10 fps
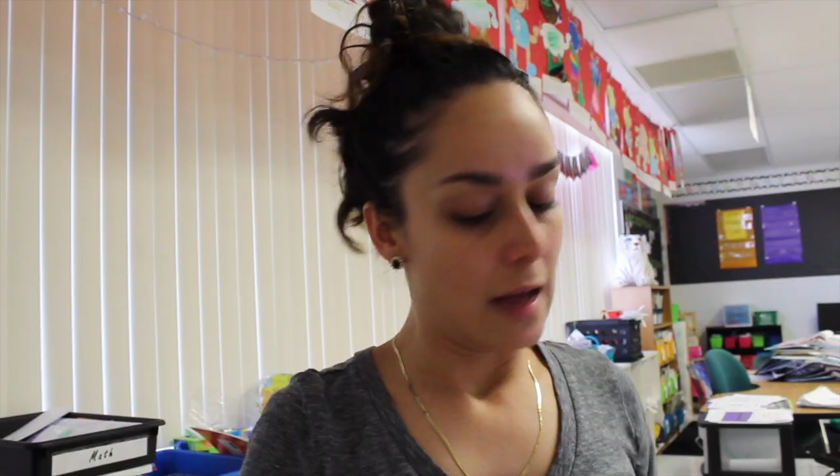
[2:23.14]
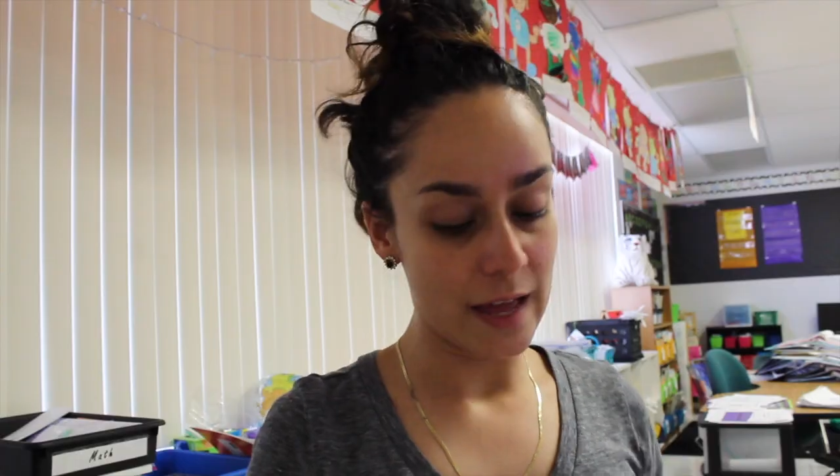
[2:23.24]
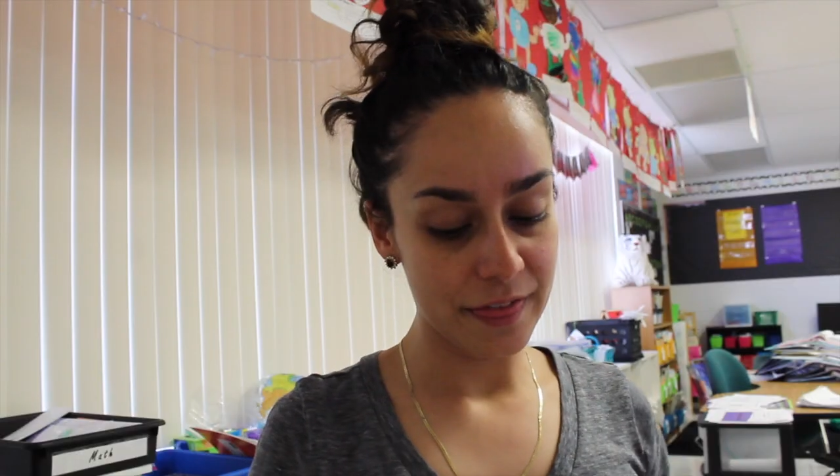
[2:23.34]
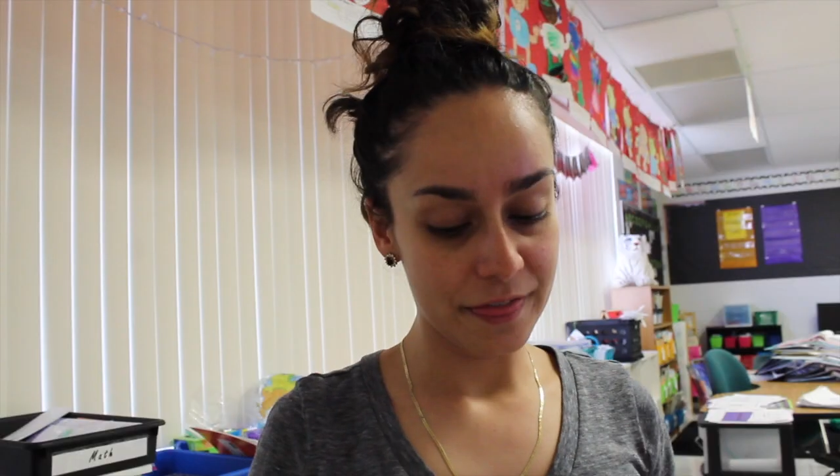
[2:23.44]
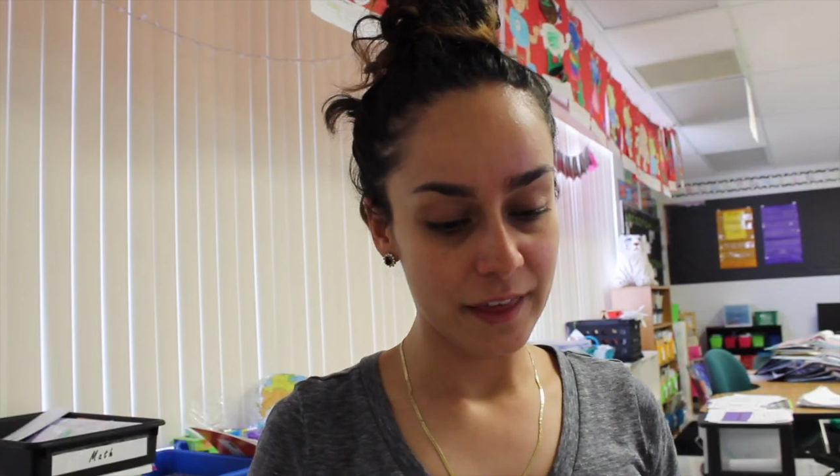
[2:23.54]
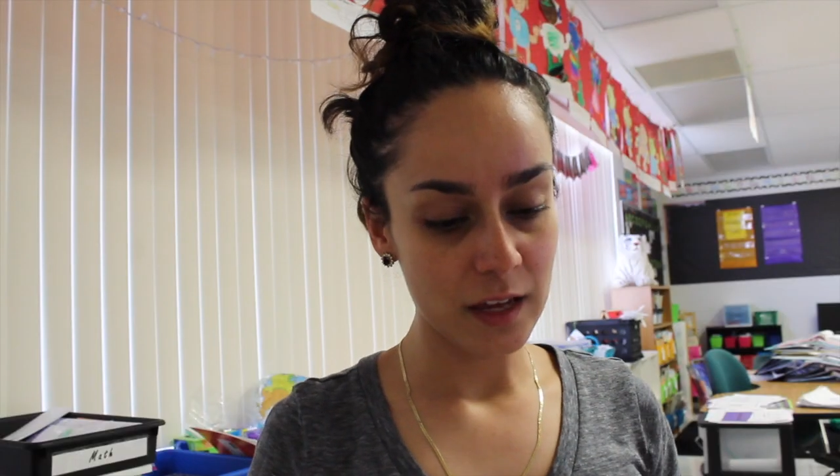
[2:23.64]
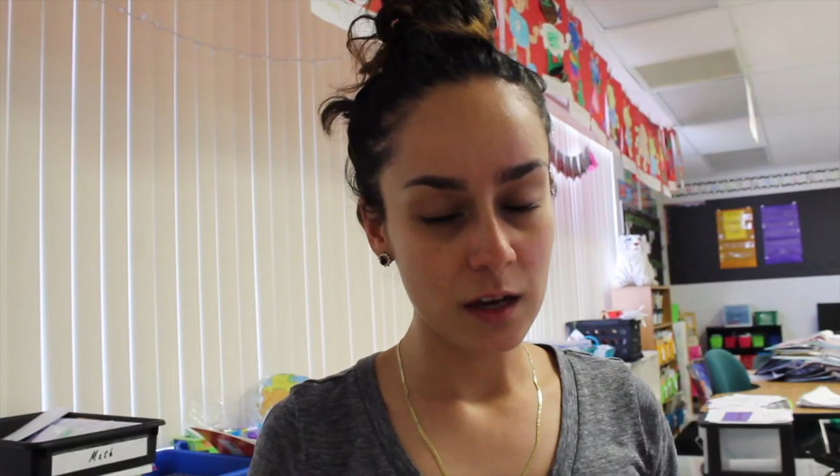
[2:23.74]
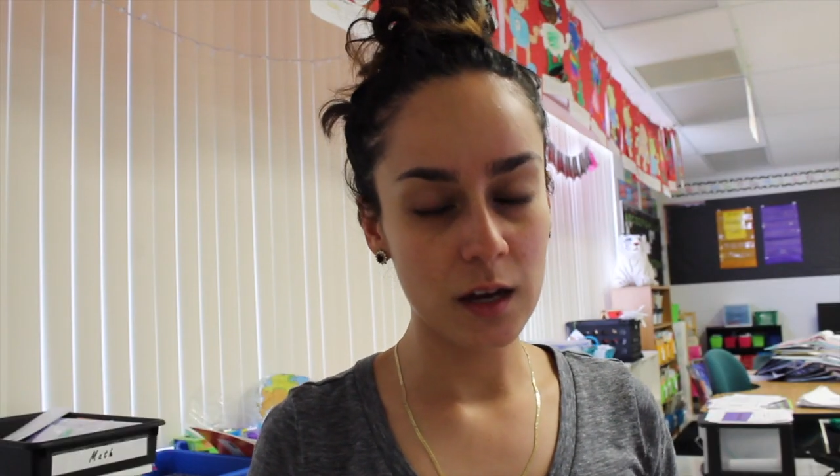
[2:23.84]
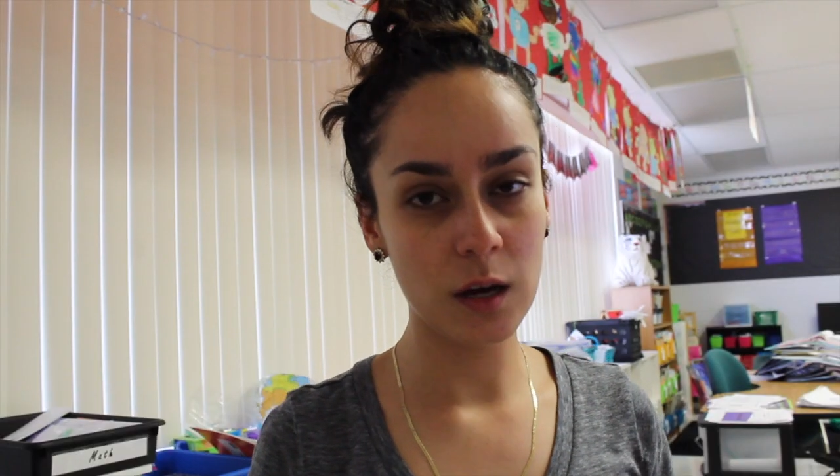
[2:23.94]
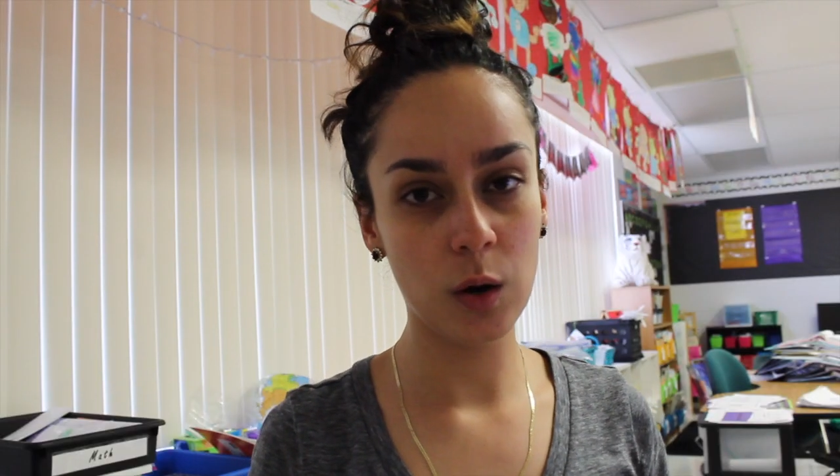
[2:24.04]
I
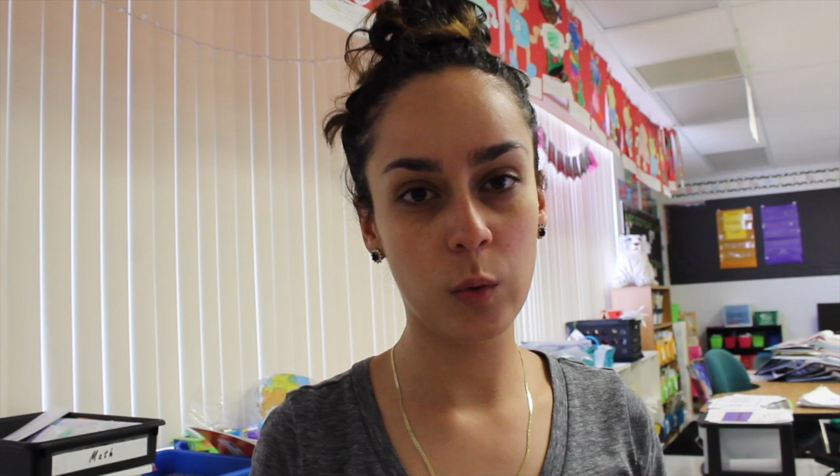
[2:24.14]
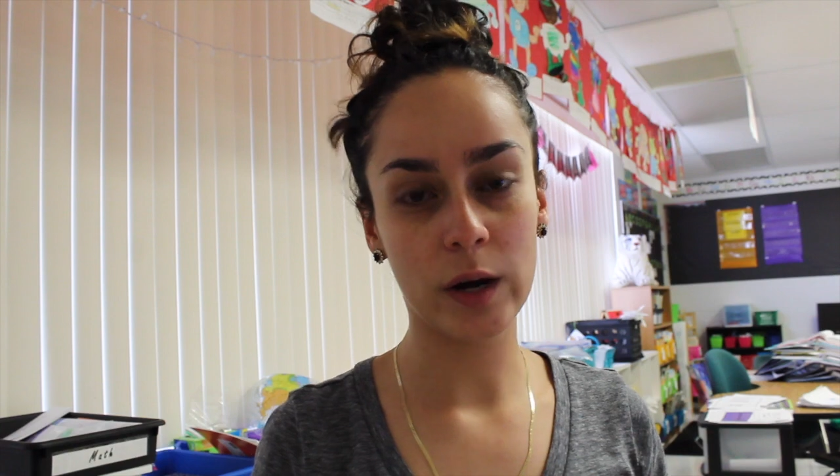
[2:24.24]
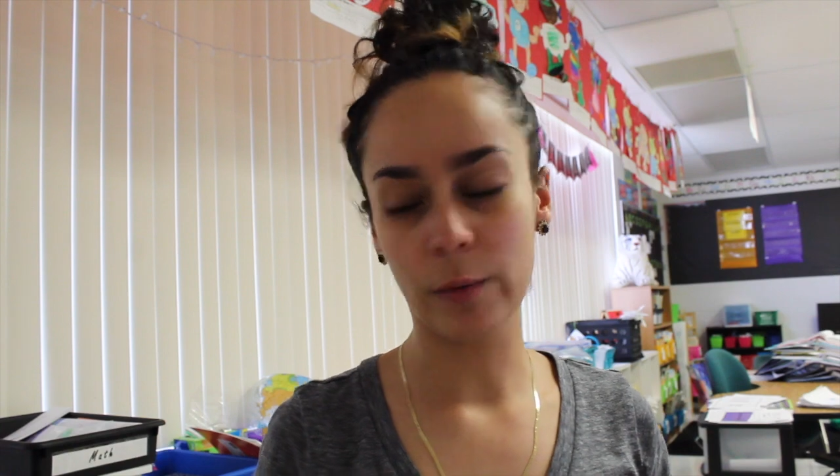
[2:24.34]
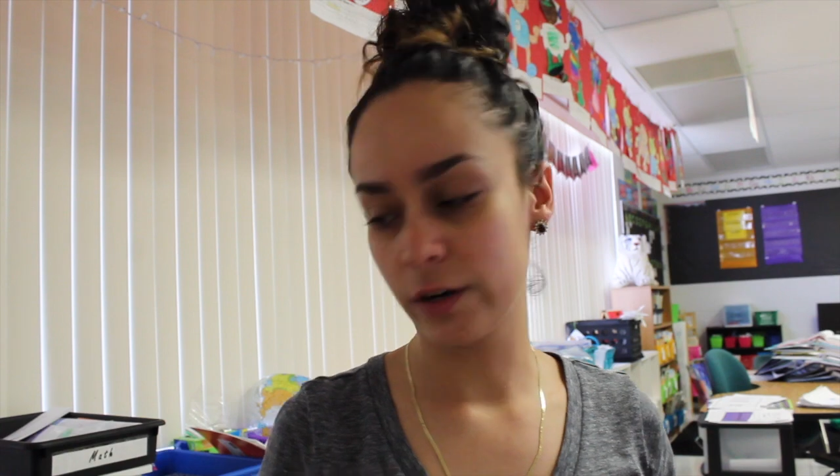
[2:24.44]
think what I